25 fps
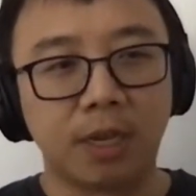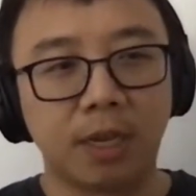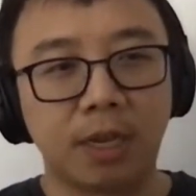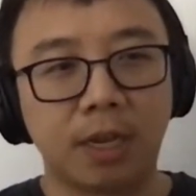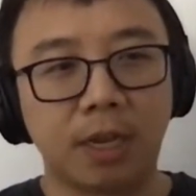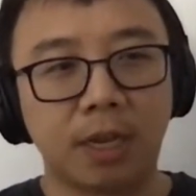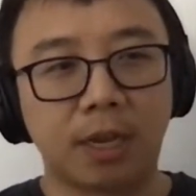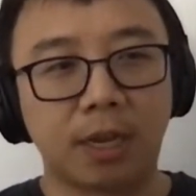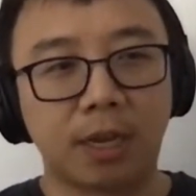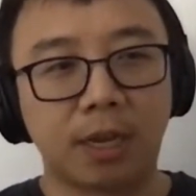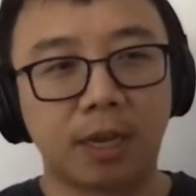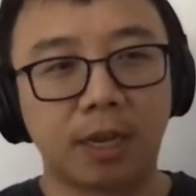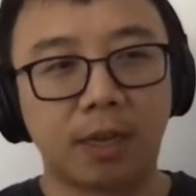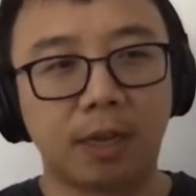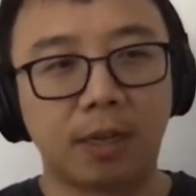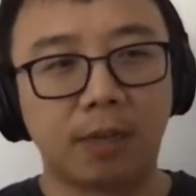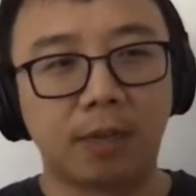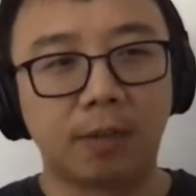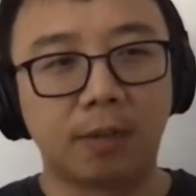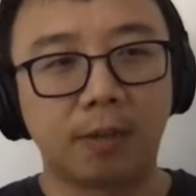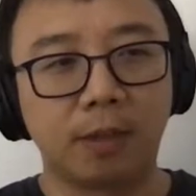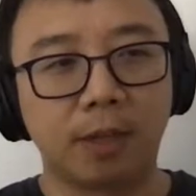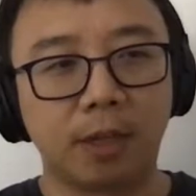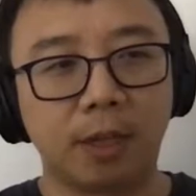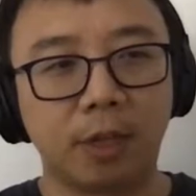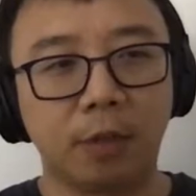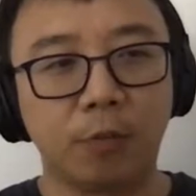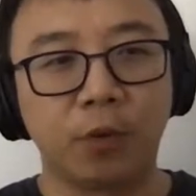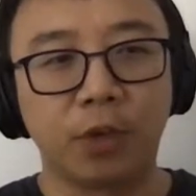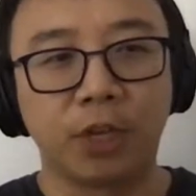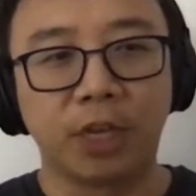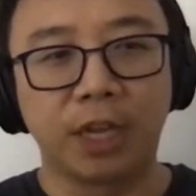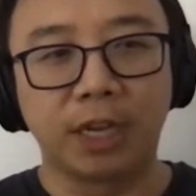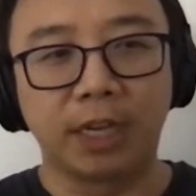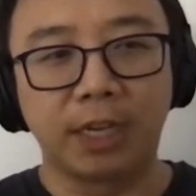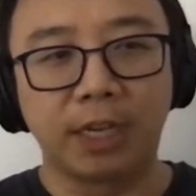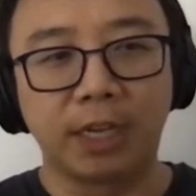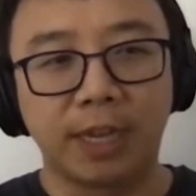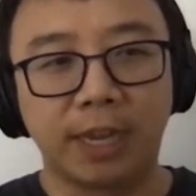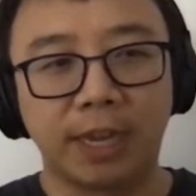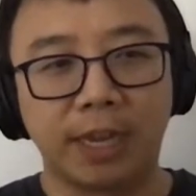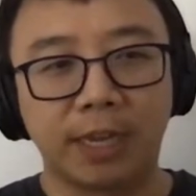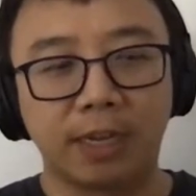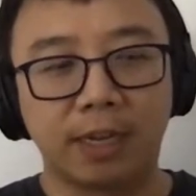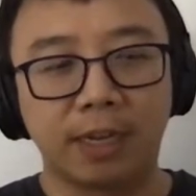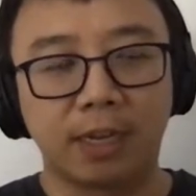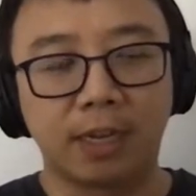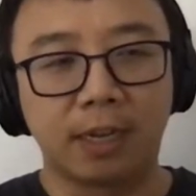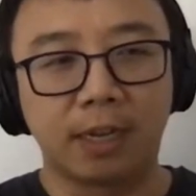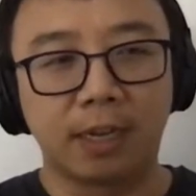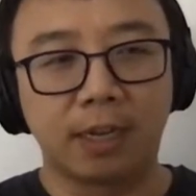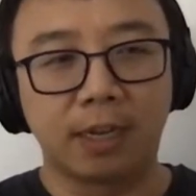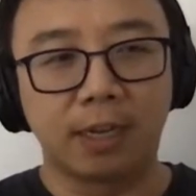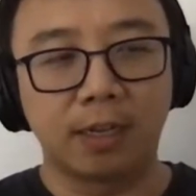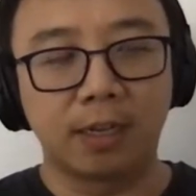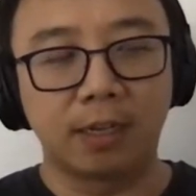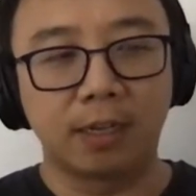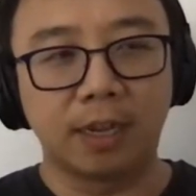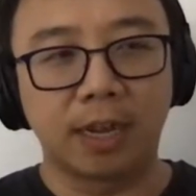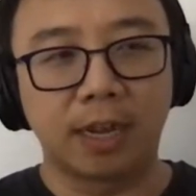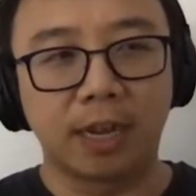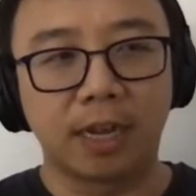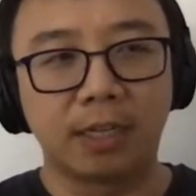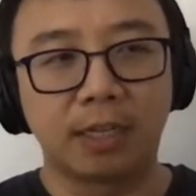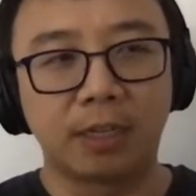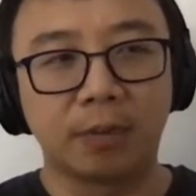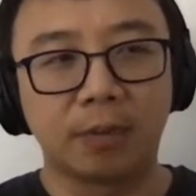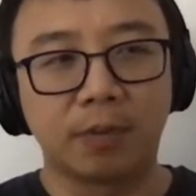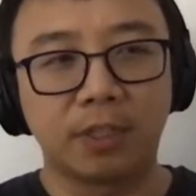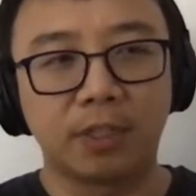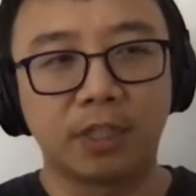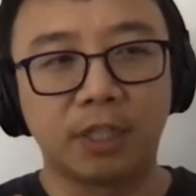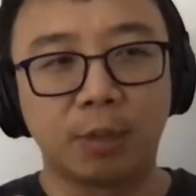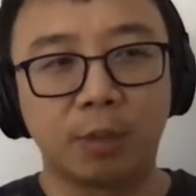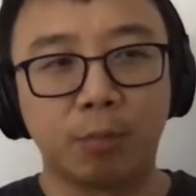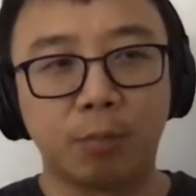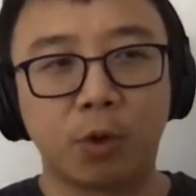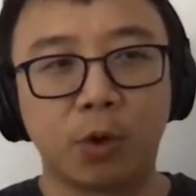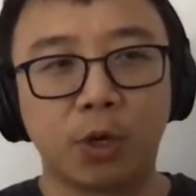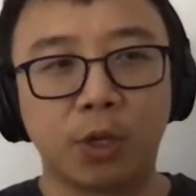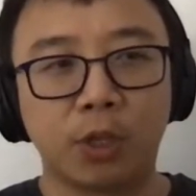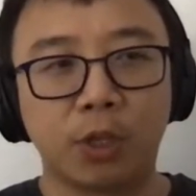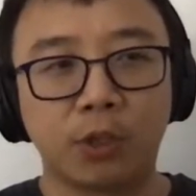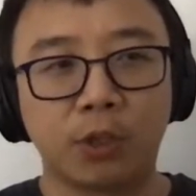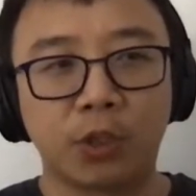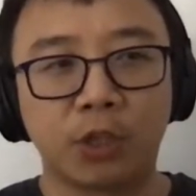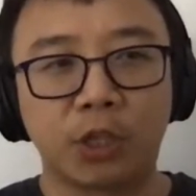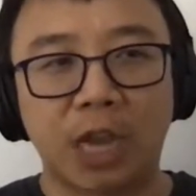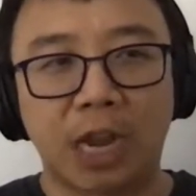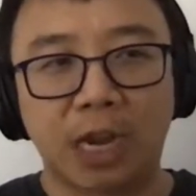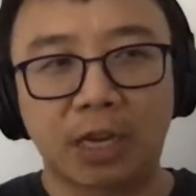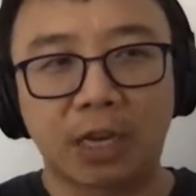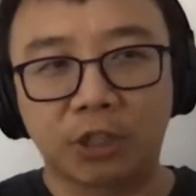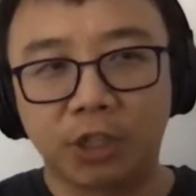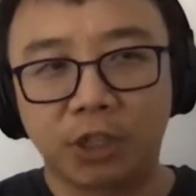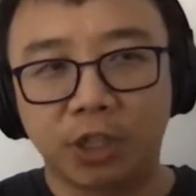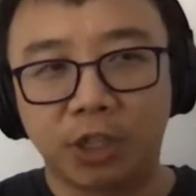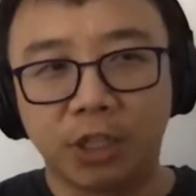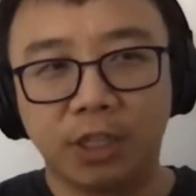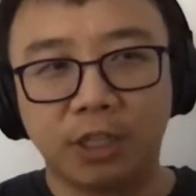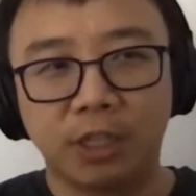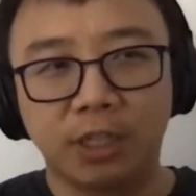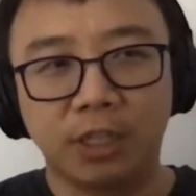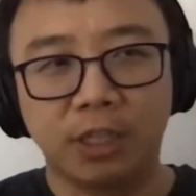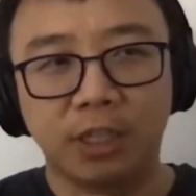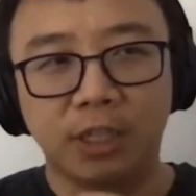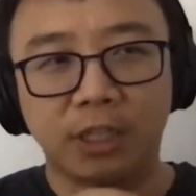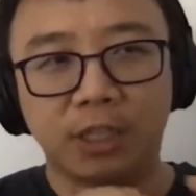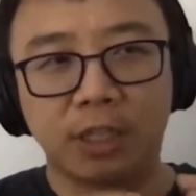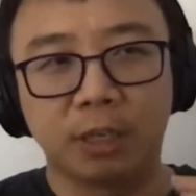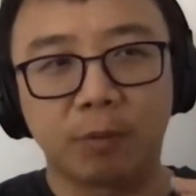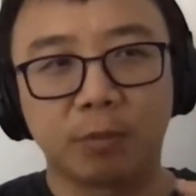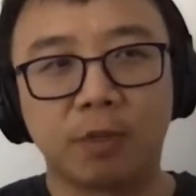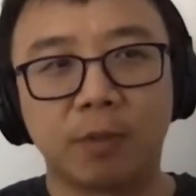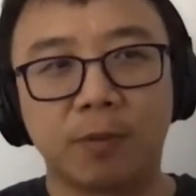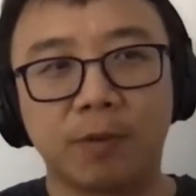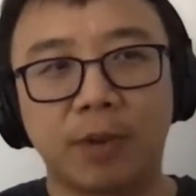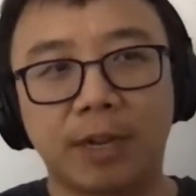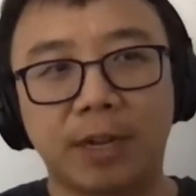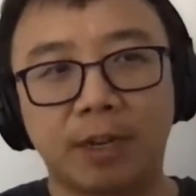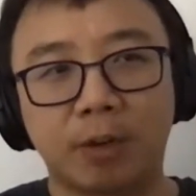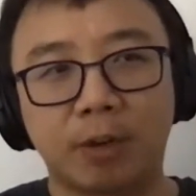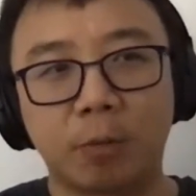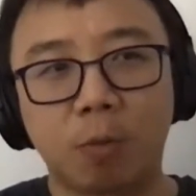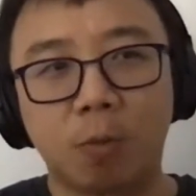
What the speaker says: If we can get kind of a simple introduction in terms of like